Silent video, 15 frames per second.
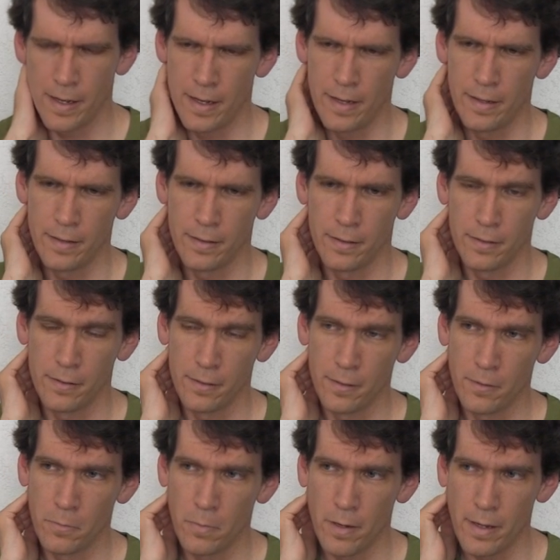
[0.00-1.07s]
Yeah, and
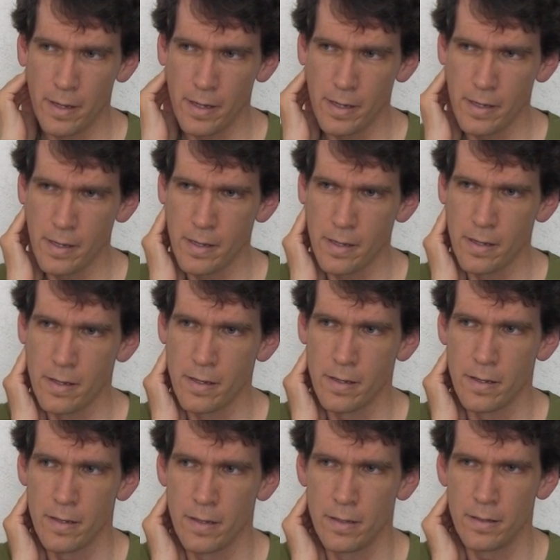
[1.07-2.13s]
the, the way
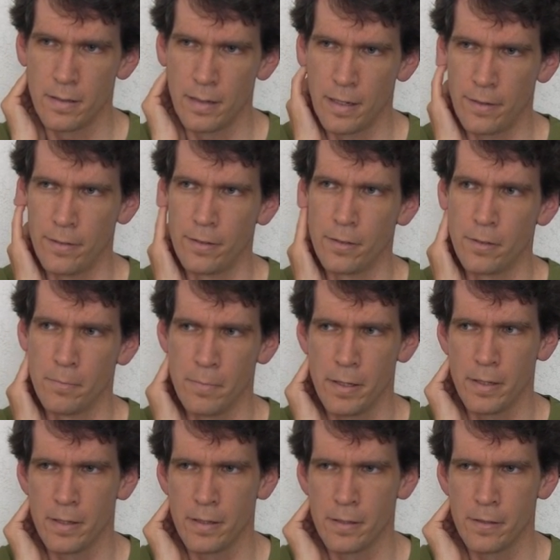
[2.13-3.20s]
it sounded
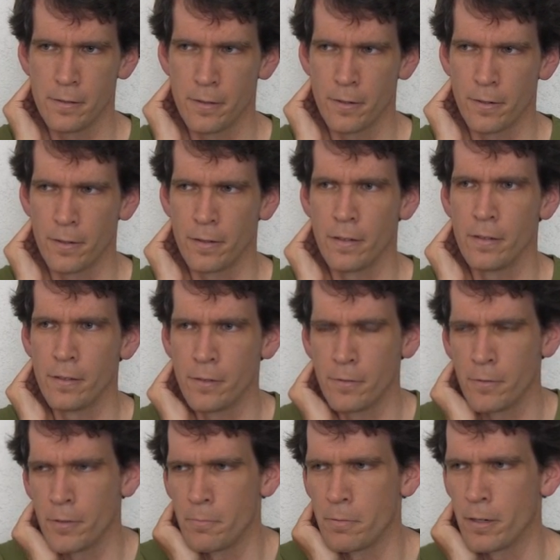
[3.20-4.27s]
to me during the
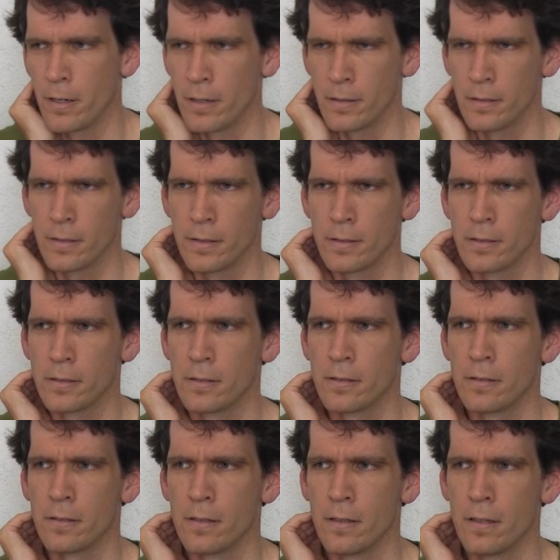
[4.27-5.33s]
interview
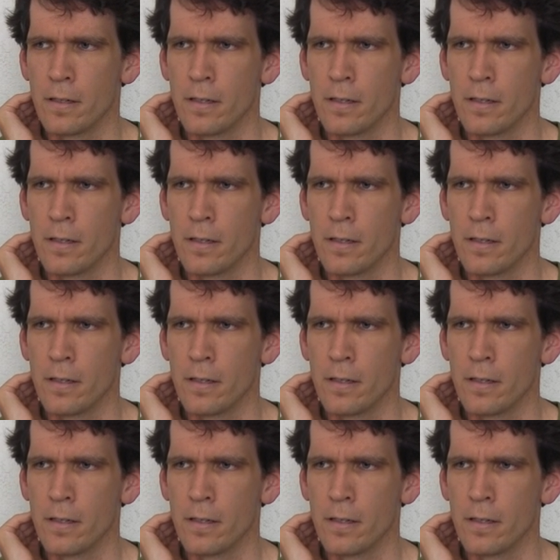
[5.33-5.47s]
process